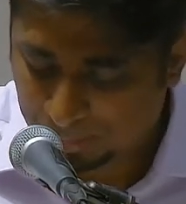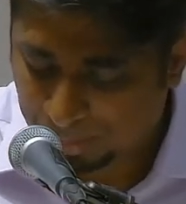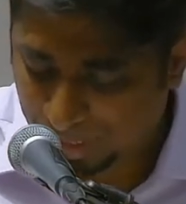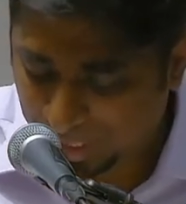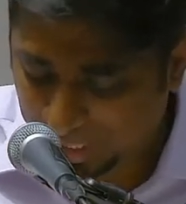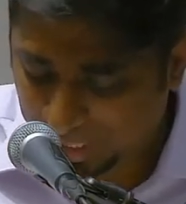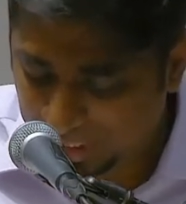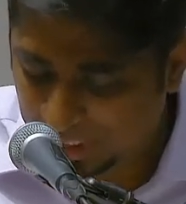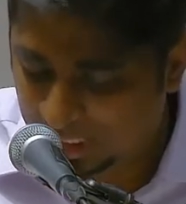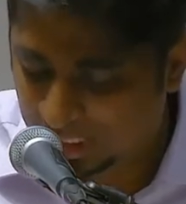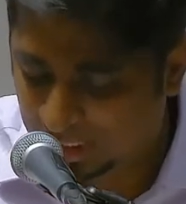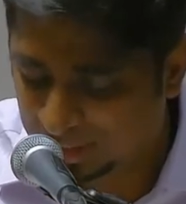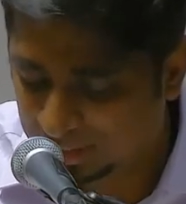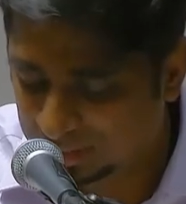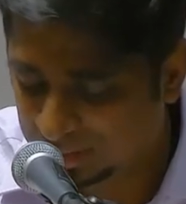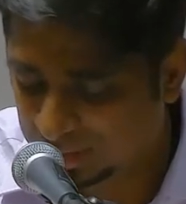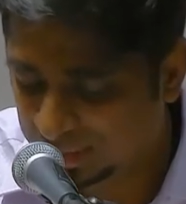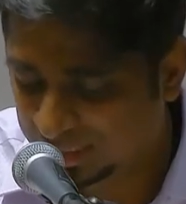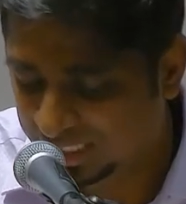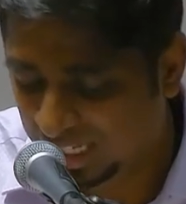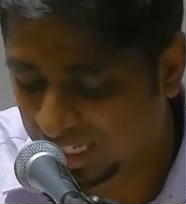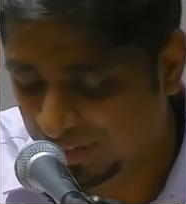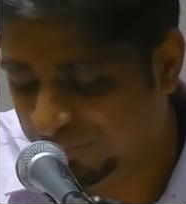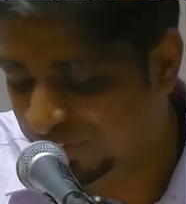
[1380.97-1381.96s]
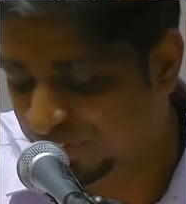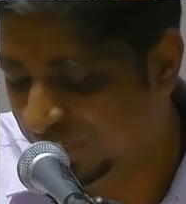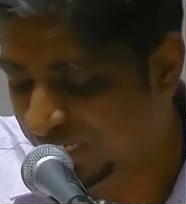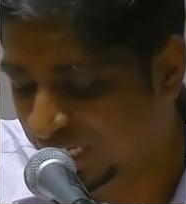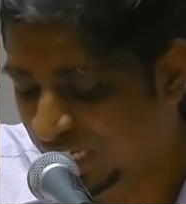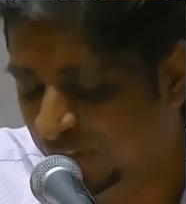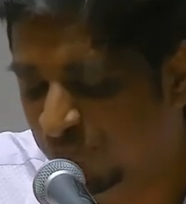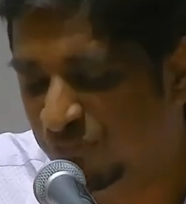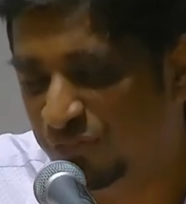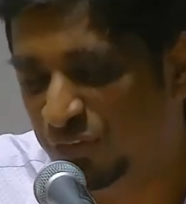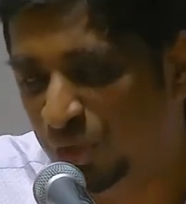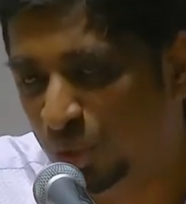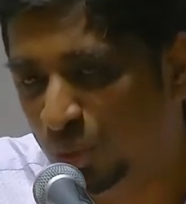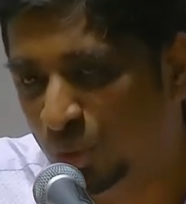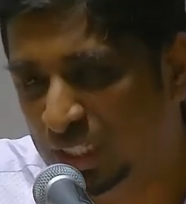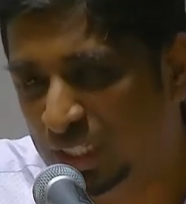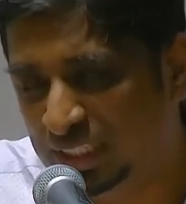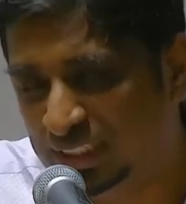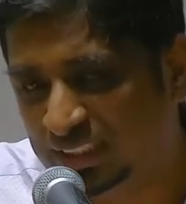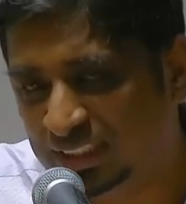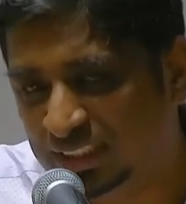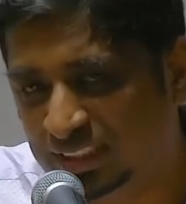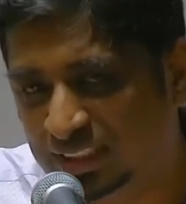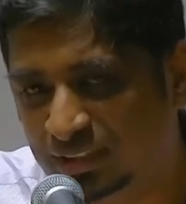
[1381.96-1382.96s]
prayer definitely
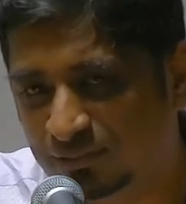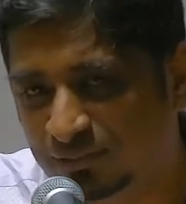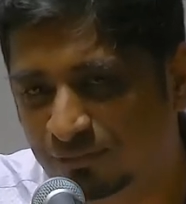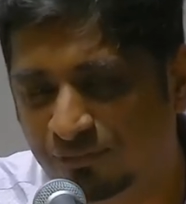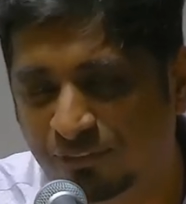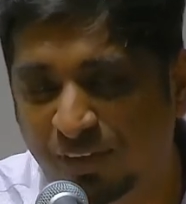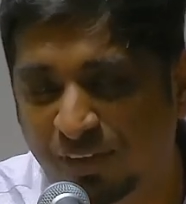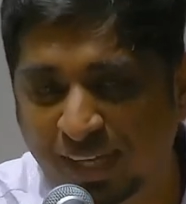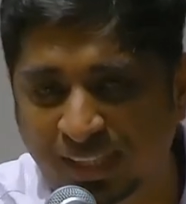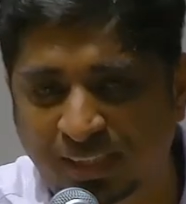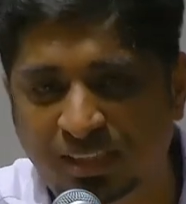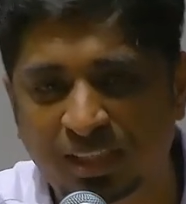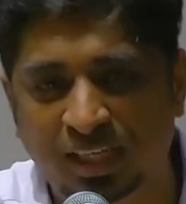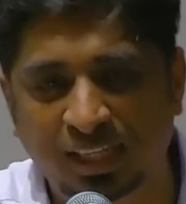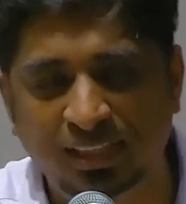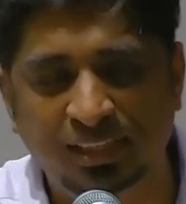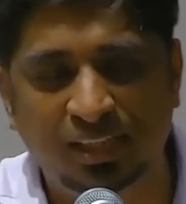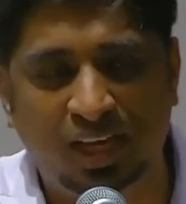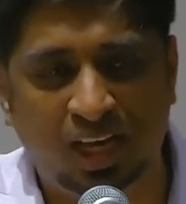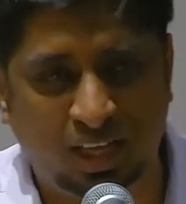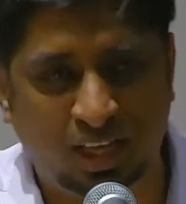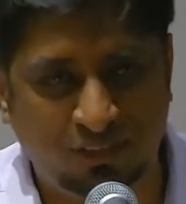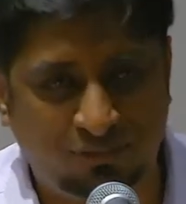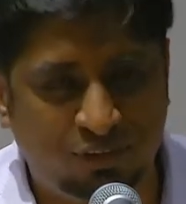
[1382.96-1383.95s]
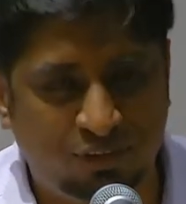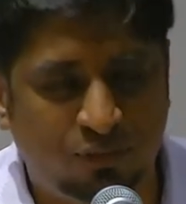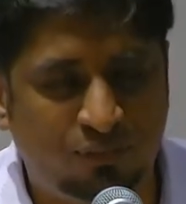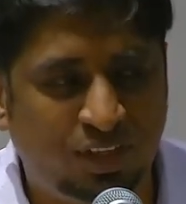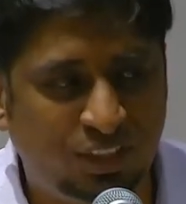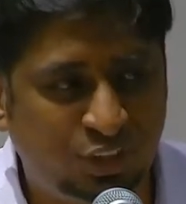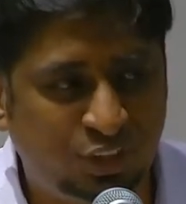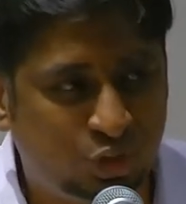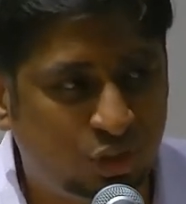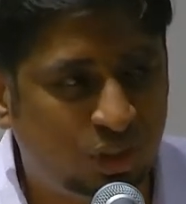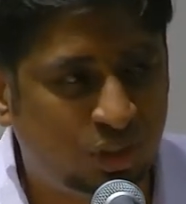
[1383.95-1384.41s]
fuels faith in the life of our